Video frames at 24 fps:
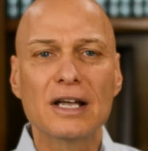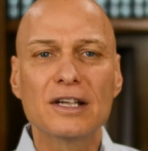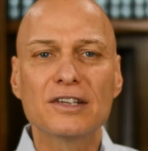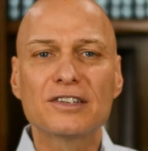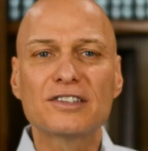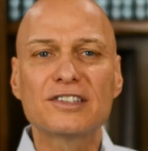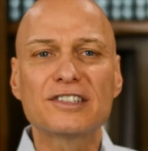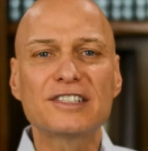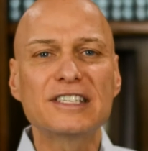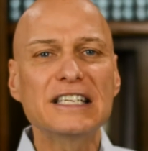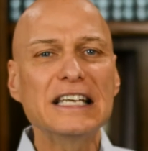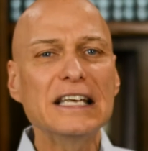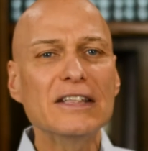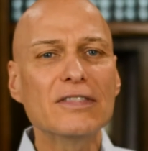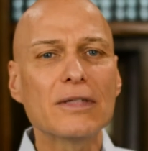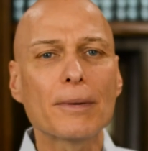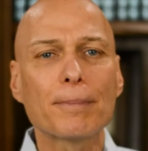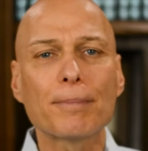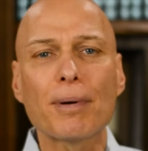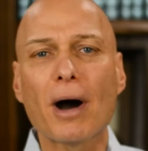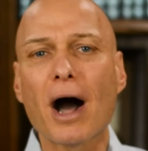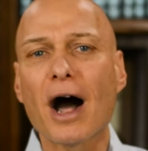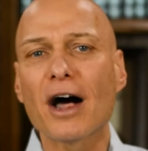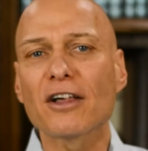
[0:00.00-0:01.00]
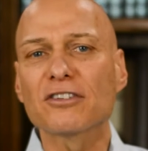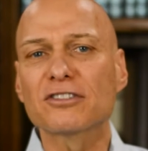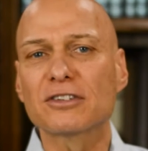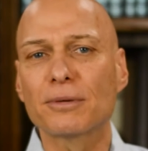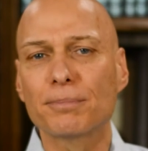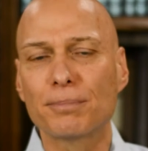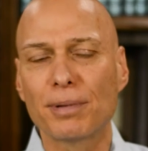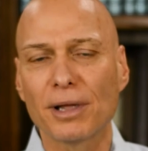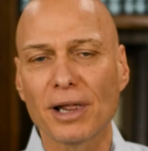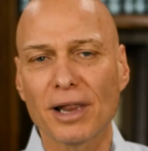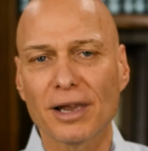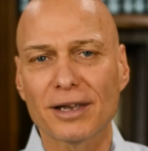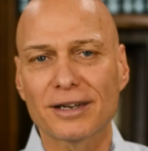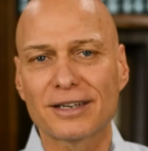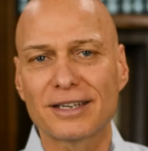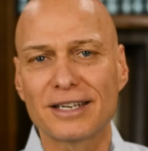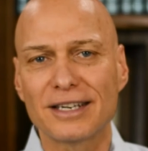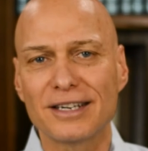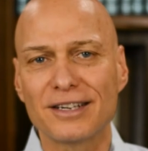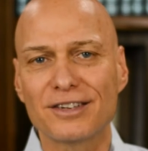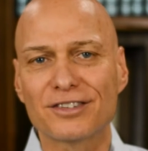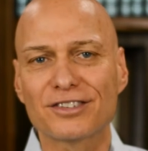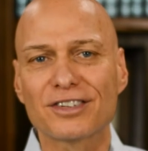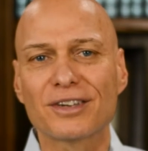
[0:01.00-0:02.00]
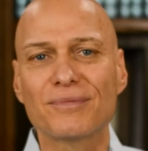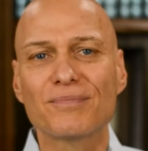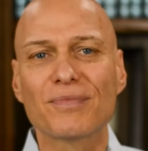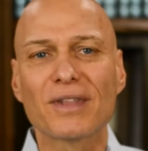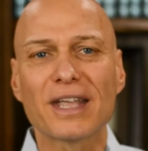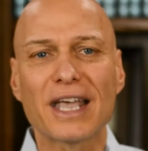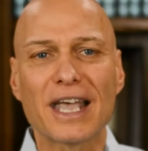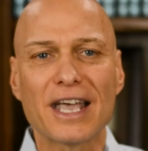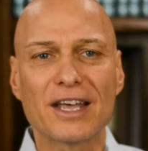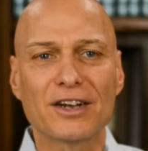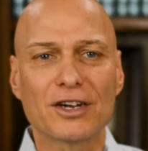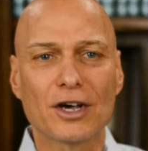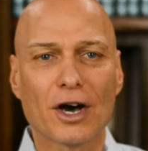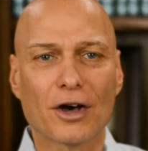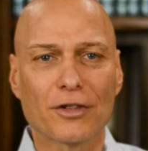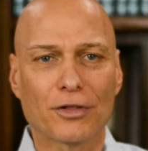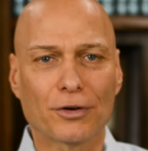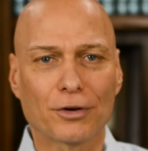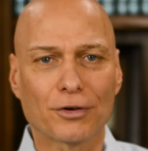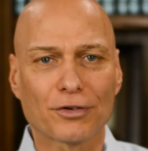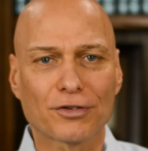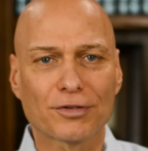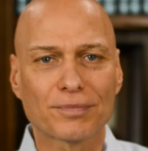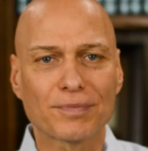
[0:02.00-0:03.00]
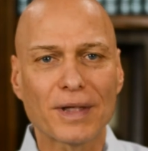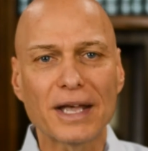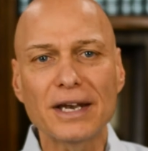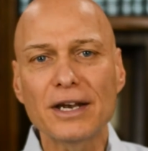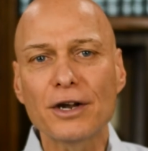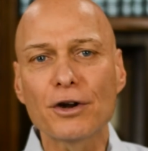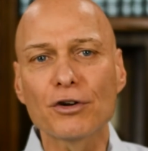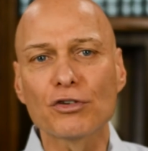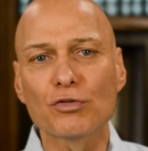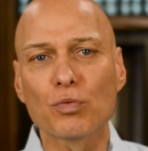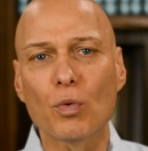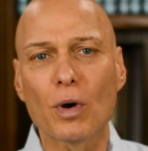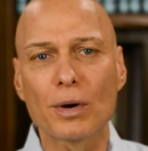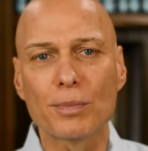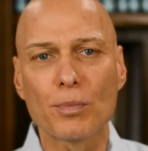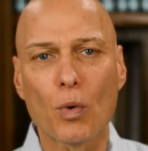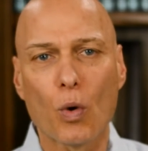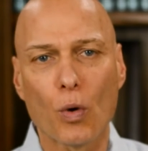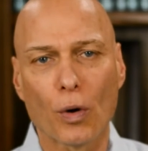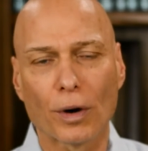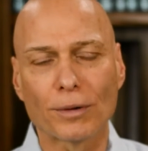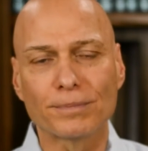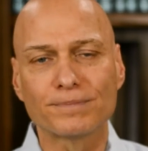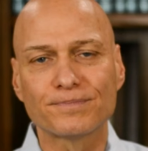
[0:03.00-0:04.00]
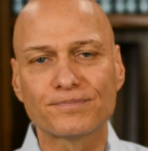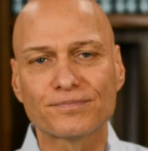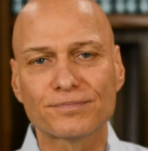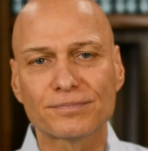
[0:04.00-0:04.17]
See the possibilities in others. And here's one more.